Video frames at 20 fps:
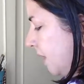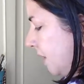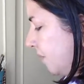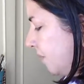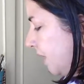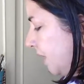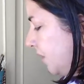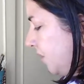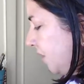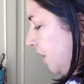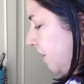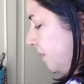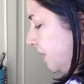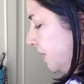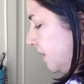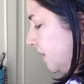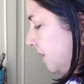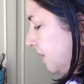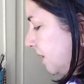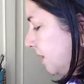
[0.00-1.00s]
My shop
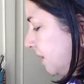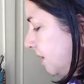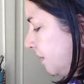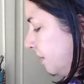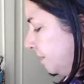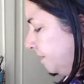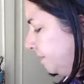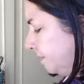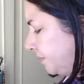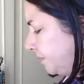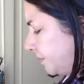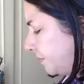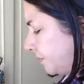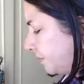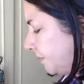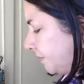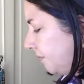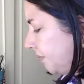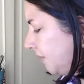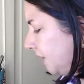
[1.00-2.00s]
is, I'm
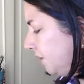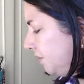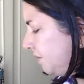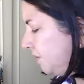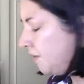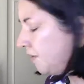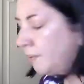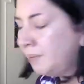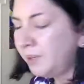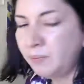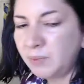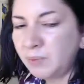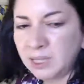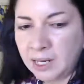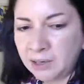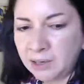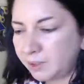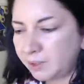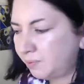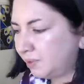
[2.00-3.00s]
in
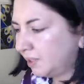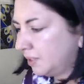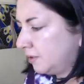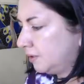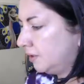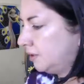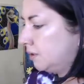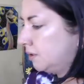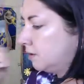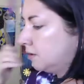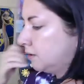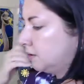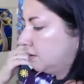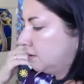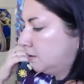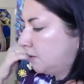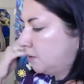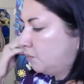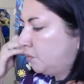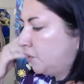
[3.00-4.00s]
Malawi, but the
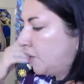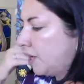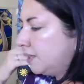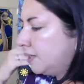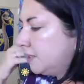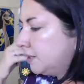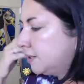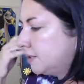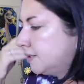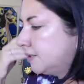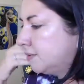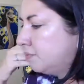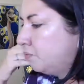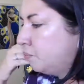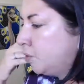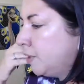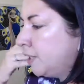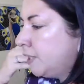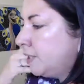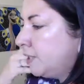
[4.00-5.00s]
products
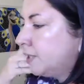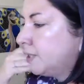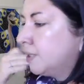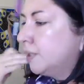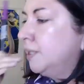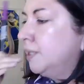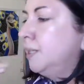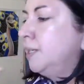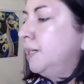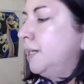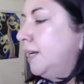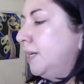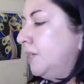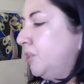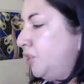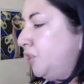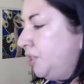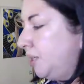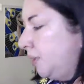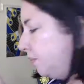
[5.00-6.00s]
print and ship